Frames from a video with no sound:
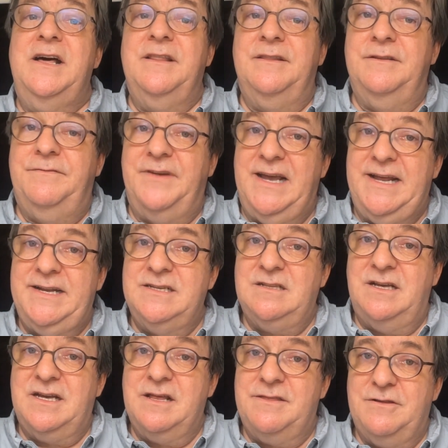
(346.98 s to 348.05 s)
The van is
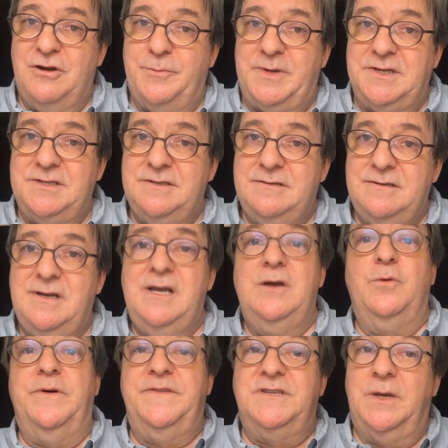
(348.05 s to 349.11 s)
like a thermos,
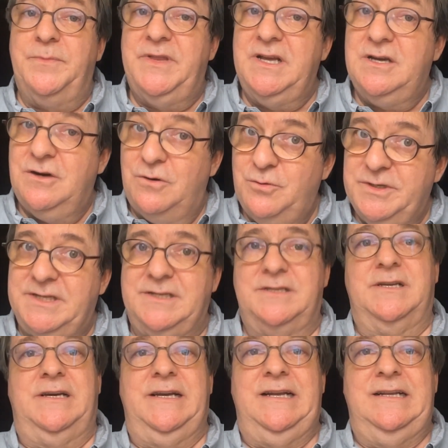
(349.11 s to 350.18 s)
with something cold
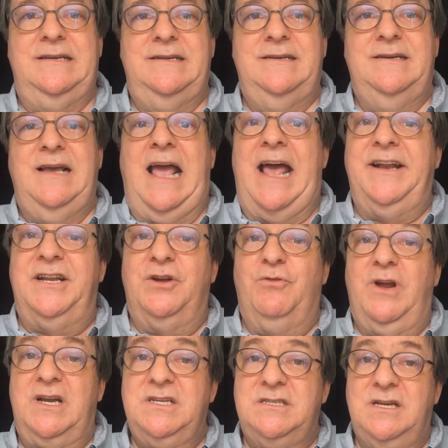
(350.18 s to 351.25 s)
inside, and
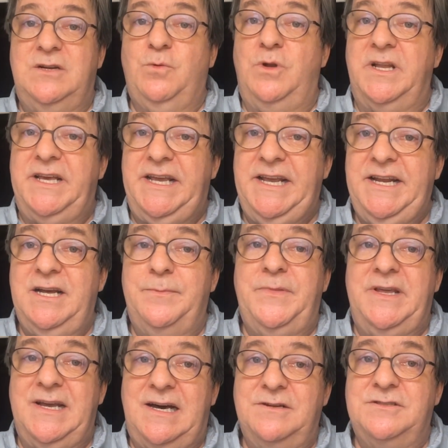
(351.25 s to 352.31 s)
direct sun will heat up
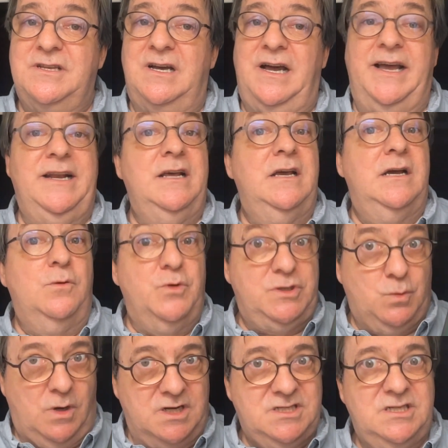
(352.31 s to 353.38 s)
the outside, which
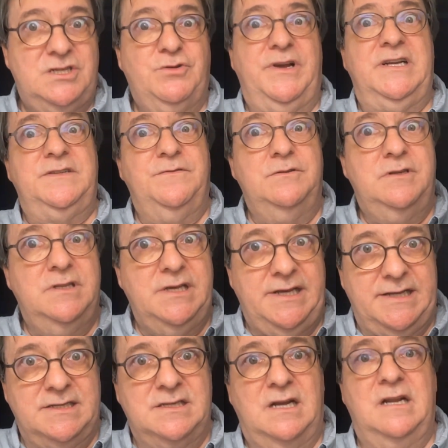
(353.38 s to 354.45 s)
wants to transfer to the
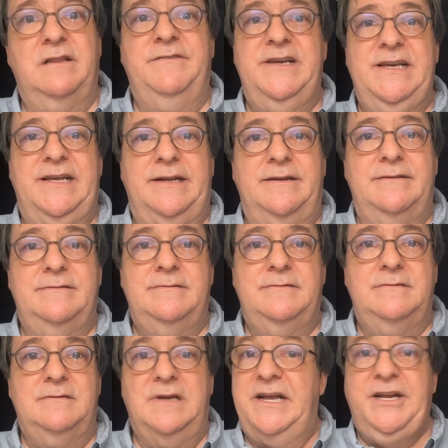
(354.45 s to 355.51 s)
inside of the van.
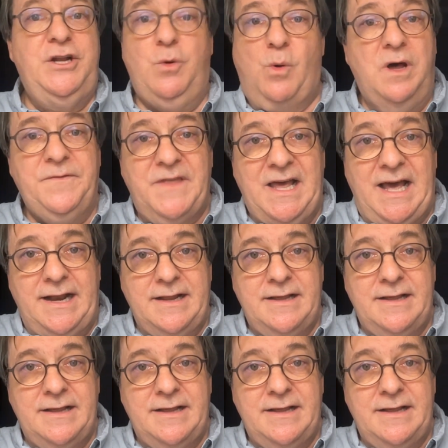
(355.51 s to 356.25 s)
And you don't want that.